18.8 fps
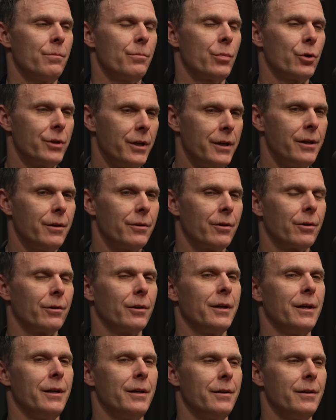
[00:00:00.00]

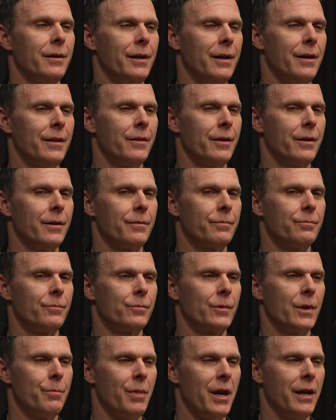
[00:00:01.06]
particularly in the
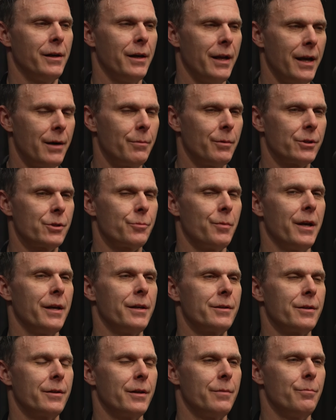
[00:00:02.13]
companion animal
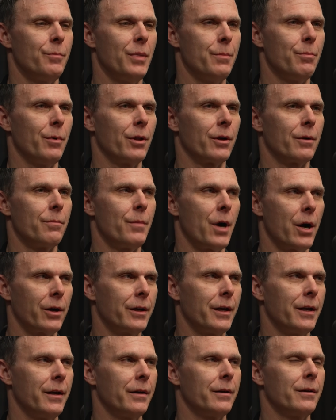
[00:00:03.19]
space, that people are
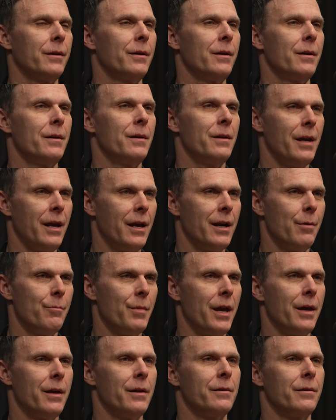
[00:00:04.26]
marketing
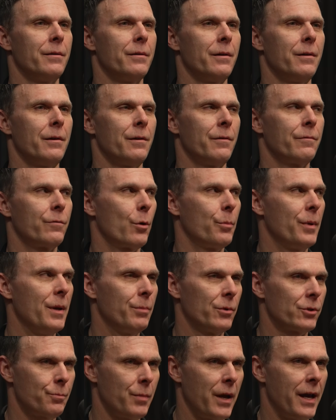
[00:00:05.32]
NMN for
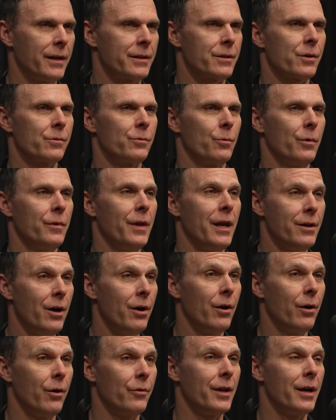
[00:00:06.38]
people's pets when they
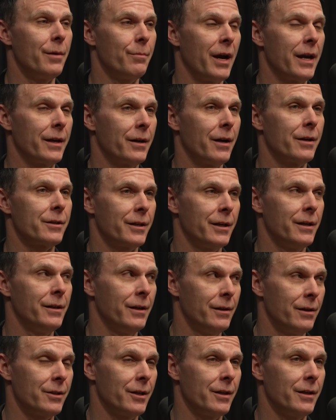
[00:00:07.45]
know that it might cause
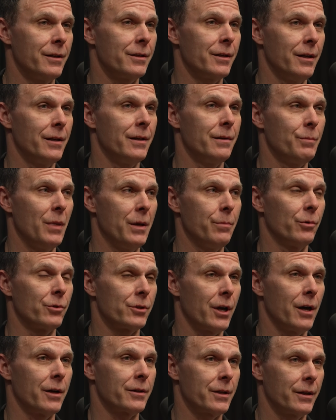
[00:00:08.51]
kidney disease in people's
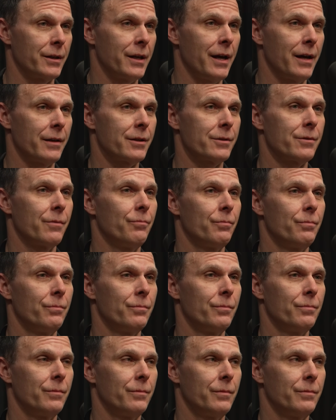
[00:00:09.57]
dogs and cats.
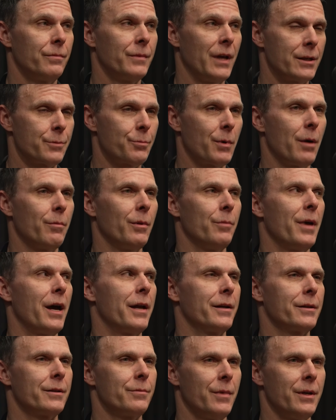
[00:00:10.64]
That's
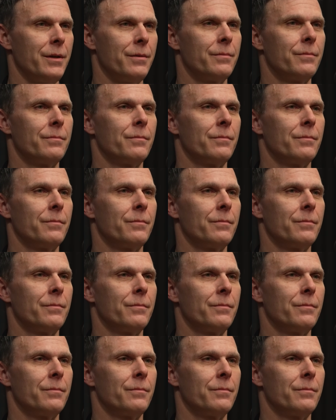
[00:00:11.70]
problematic to me.